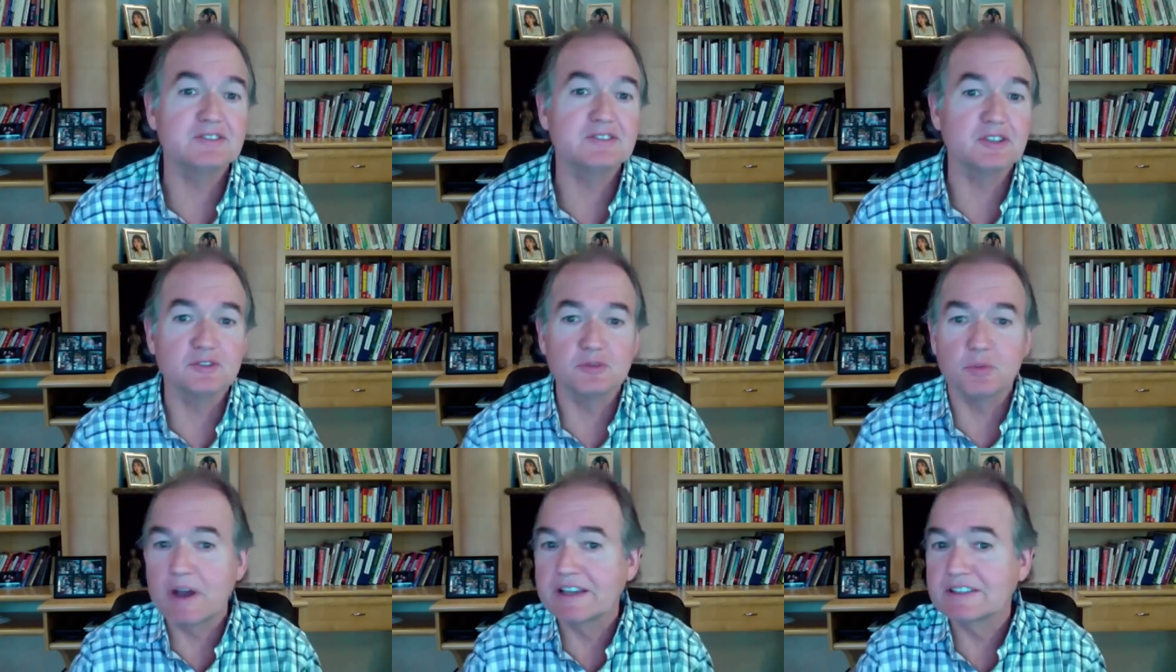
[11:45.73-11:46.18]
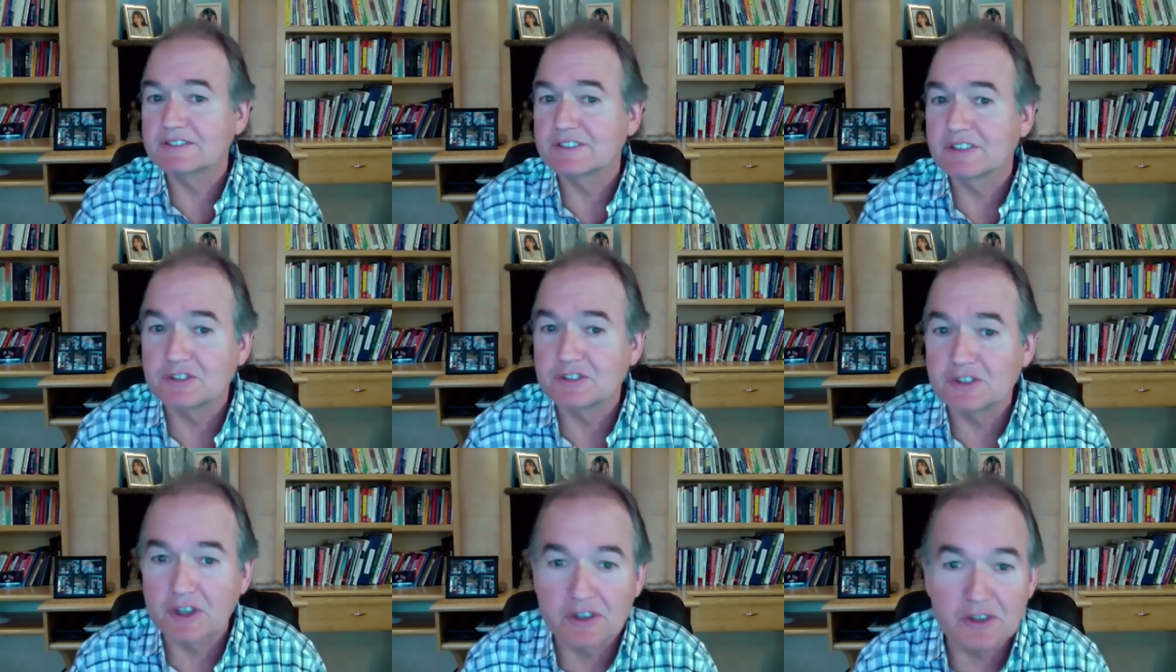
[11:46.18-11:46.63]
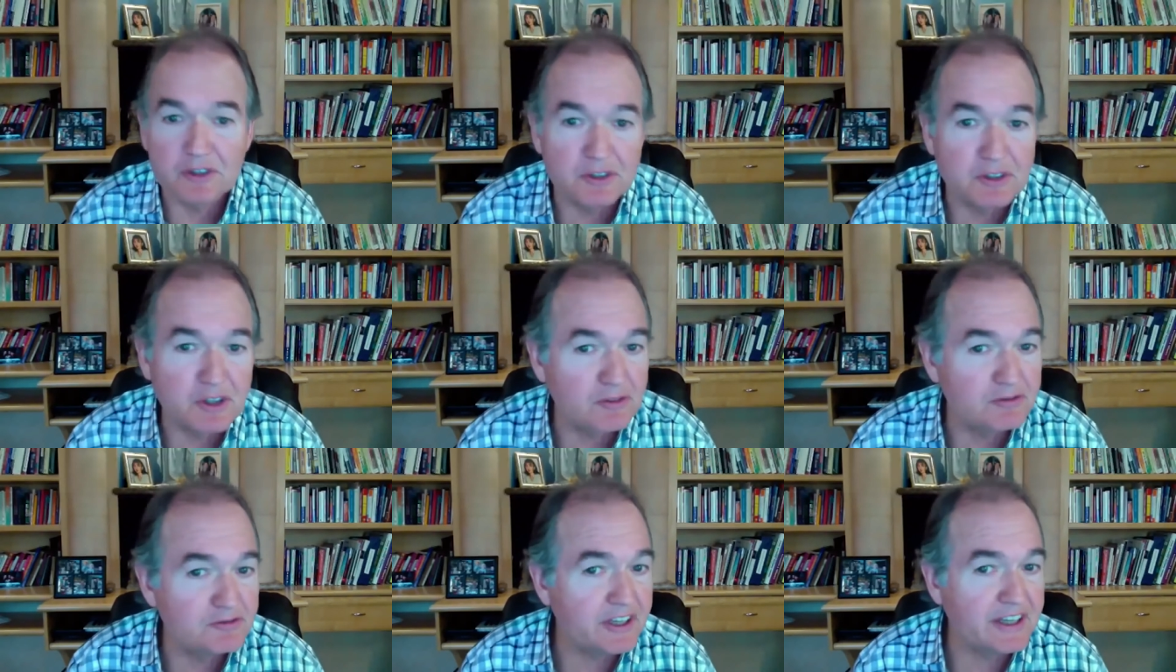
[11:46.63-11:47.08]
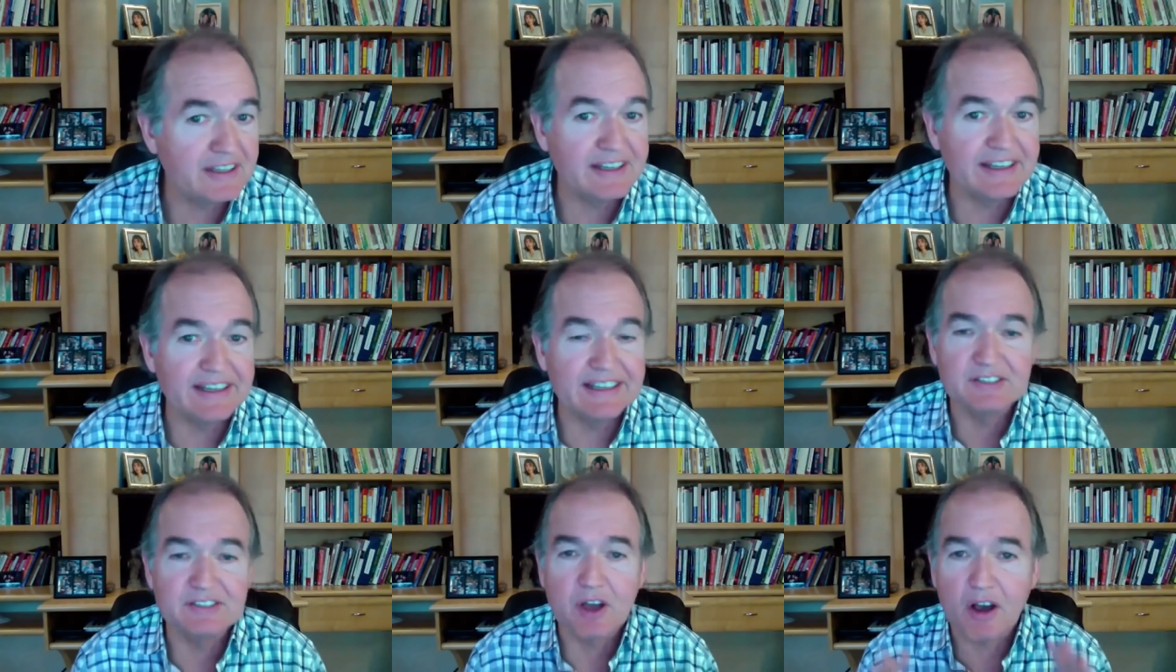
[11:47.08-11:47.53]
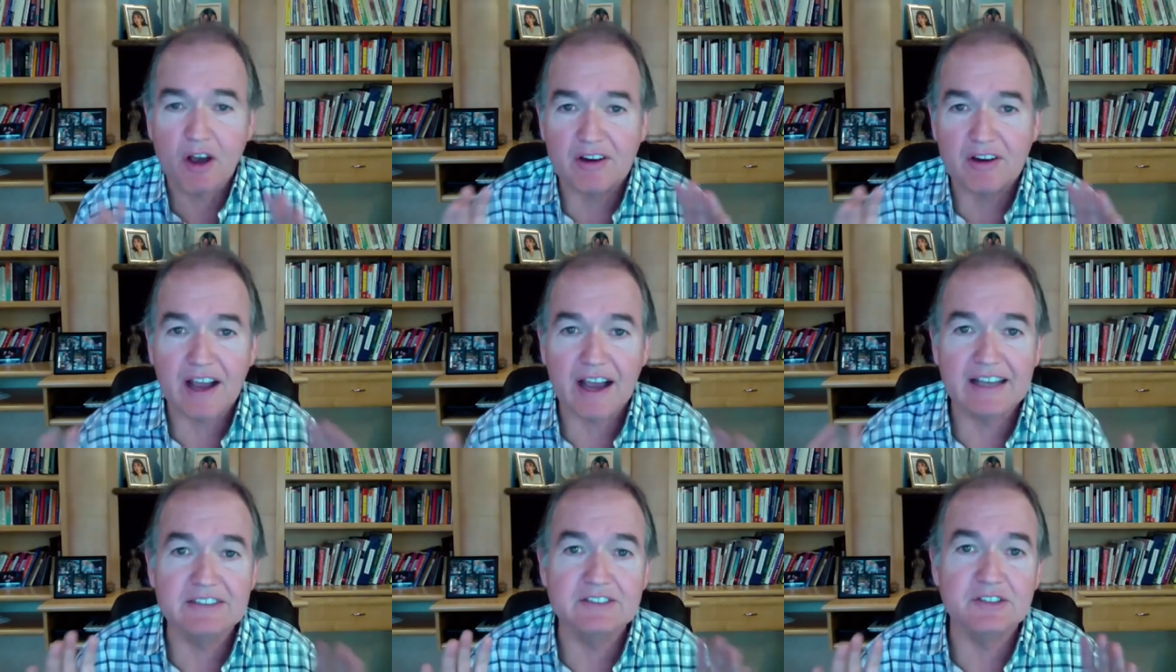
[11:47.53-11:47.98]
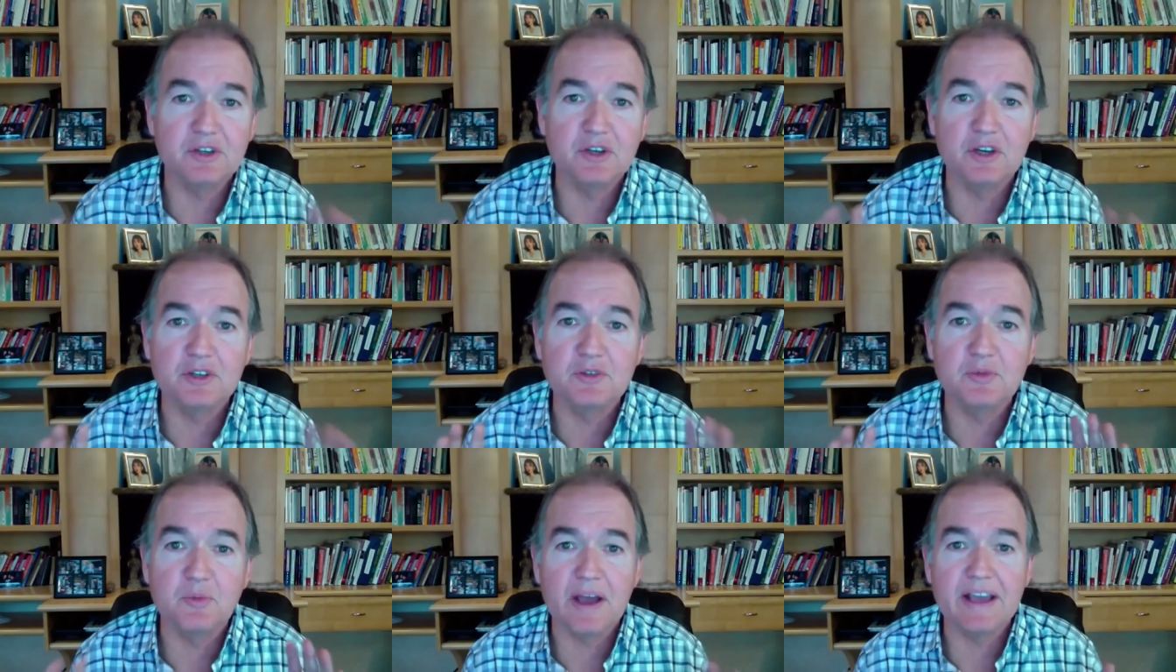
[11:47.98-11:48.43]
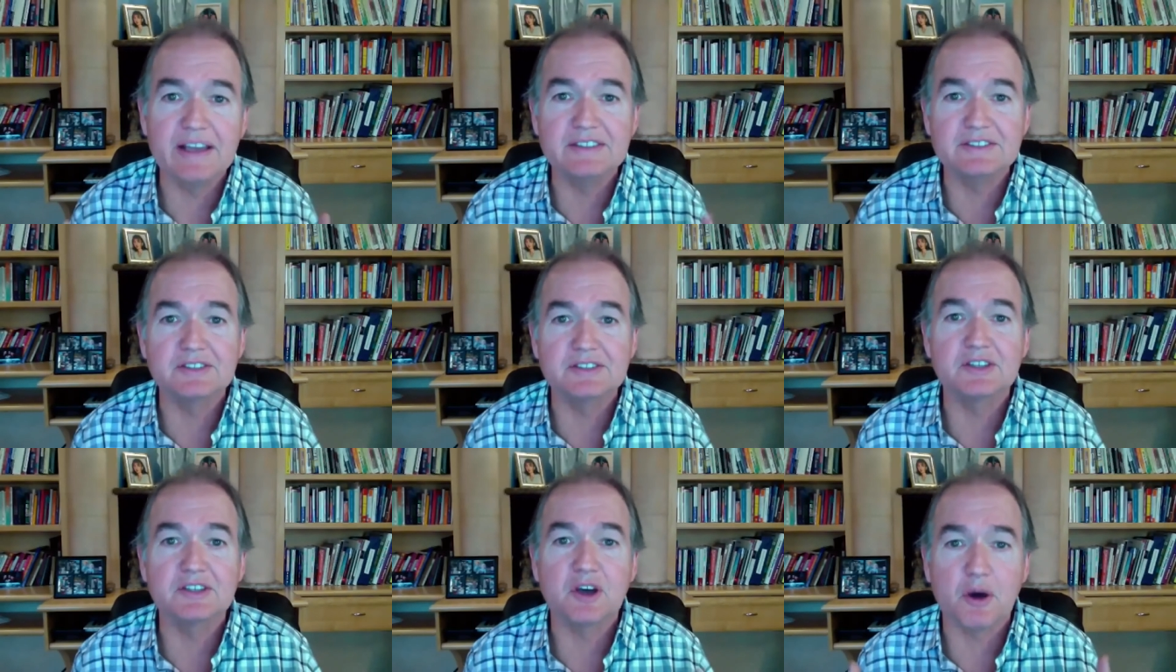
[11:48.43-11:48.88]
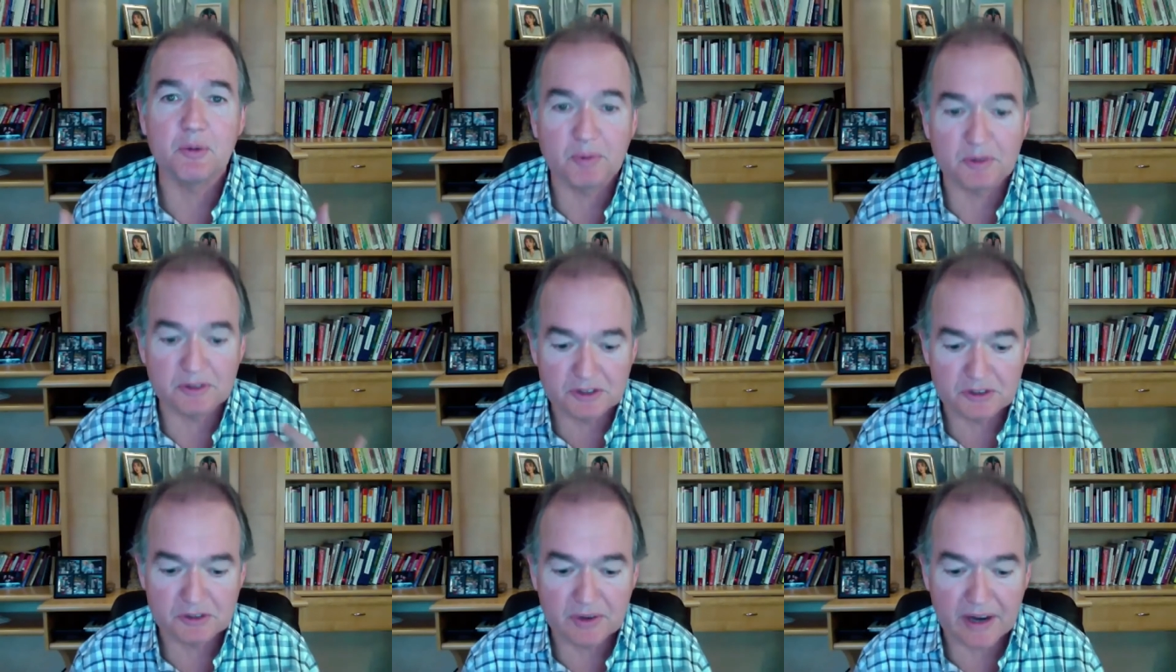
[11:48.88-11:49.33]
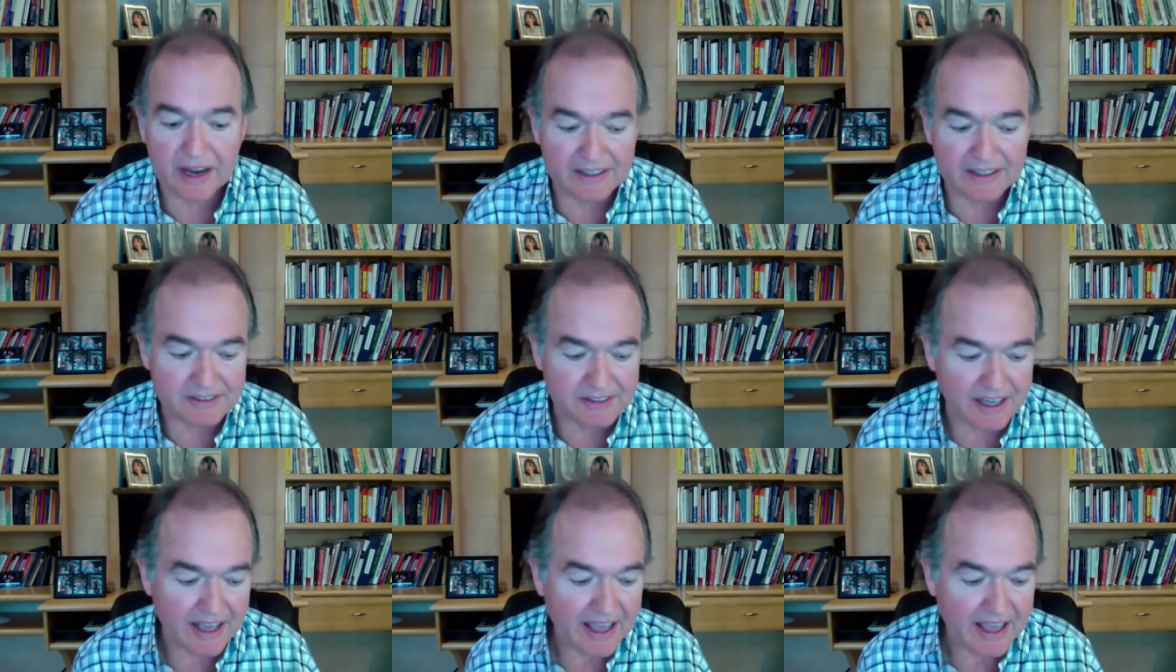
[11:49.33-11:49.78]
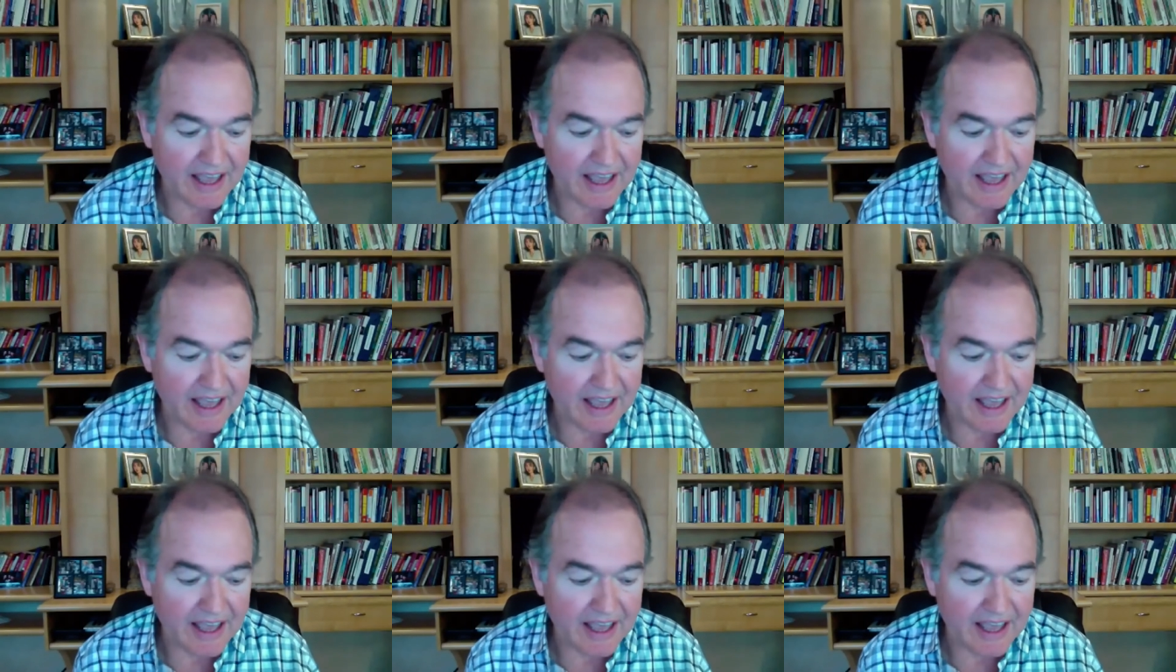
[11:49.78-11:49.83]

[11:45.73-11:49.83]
There's ways to journal your feelings, all kinds of good ways to cope with stress.